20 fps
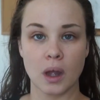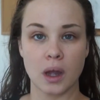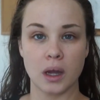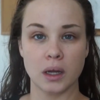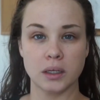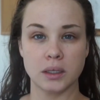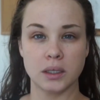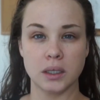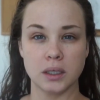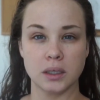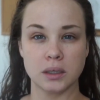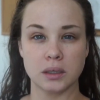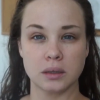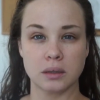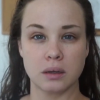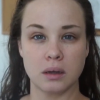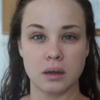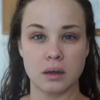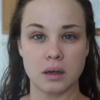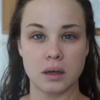I
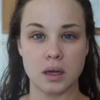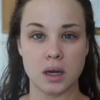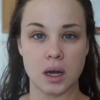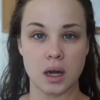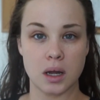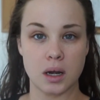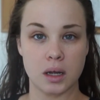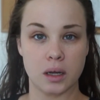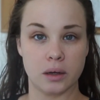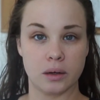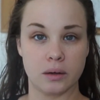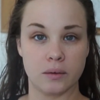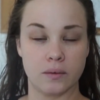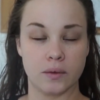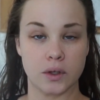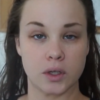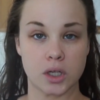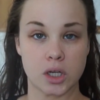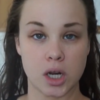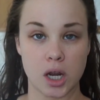just got out of
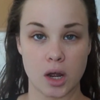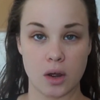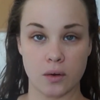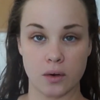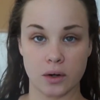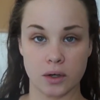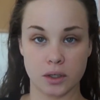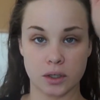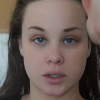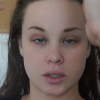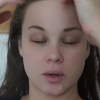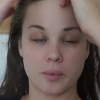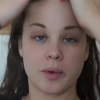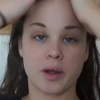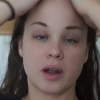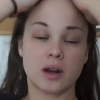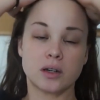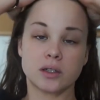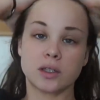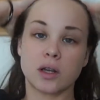the shower, so my
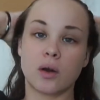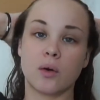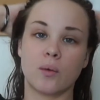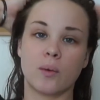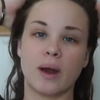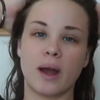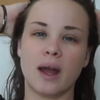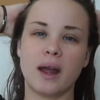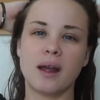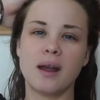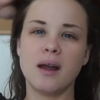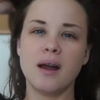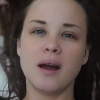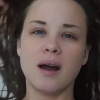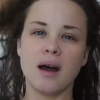hair is all wet.